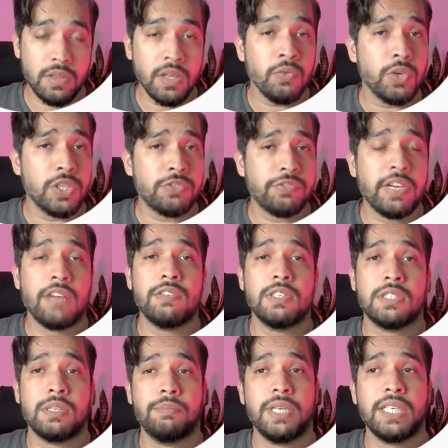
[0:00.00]
Once we have the
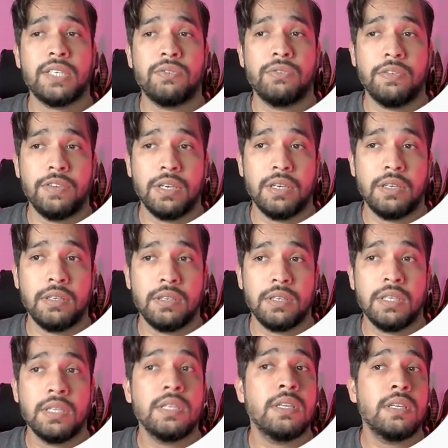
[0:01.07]
subnet, we will
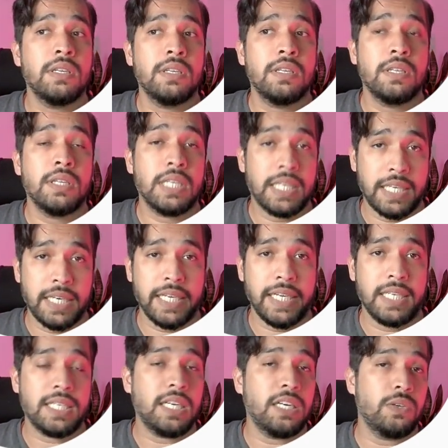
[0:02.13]

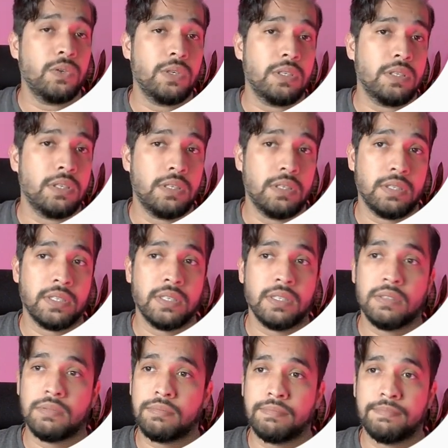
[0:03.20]
create our
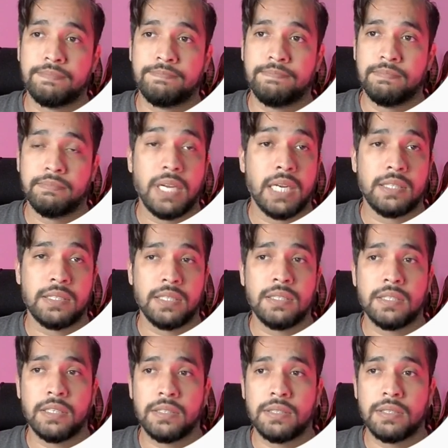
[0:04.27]
managed
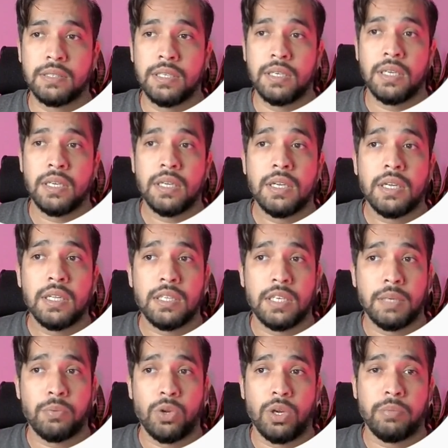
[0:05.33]
instance. The
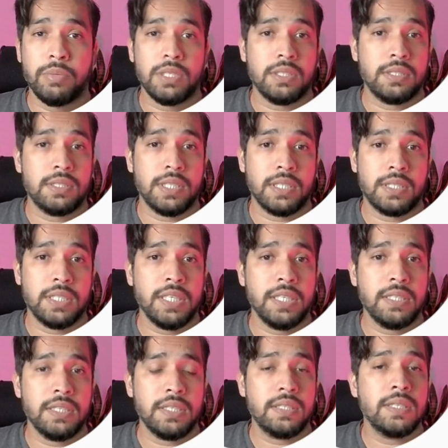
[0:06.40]
deployment is
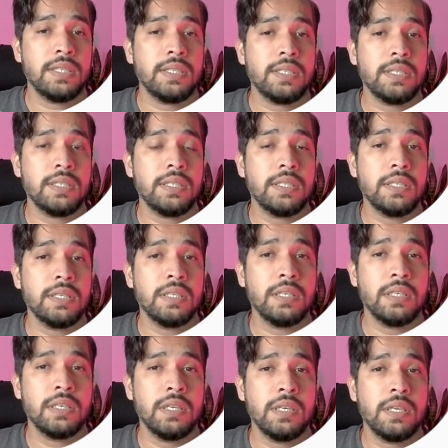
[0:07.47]
succeeded.
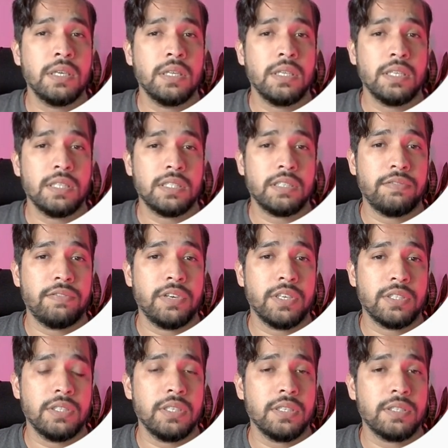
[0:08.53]
Let's refresh
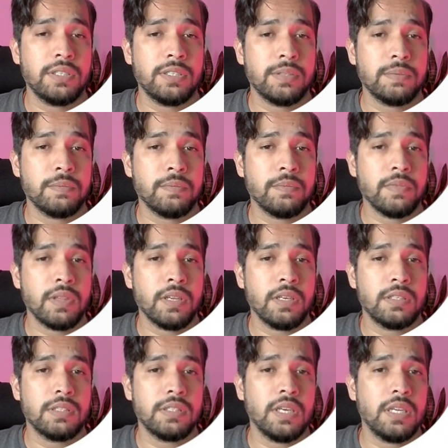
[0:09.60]
this.
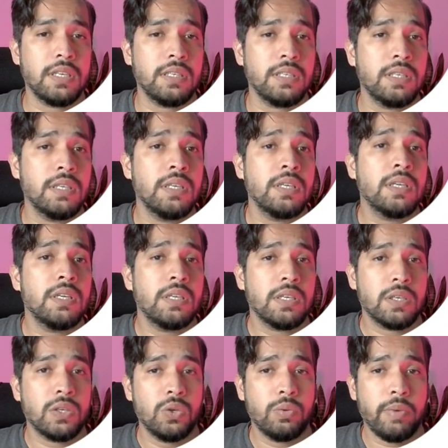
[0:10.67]
It's done.
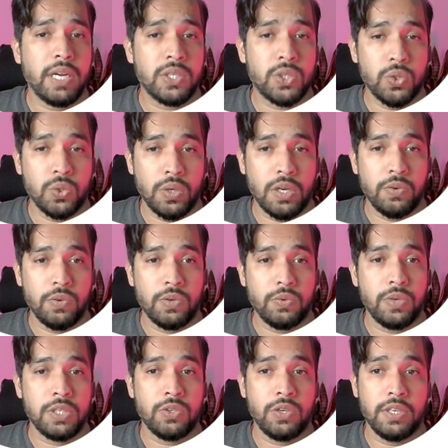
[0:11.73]
Go back to our
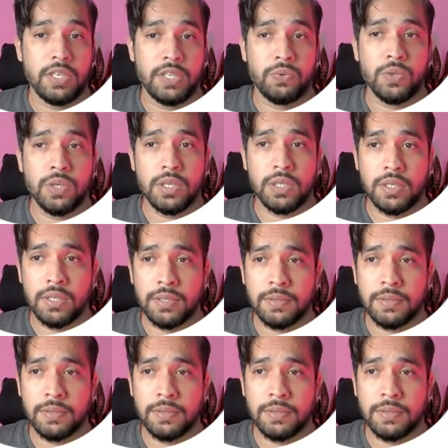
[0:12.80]
virtual network.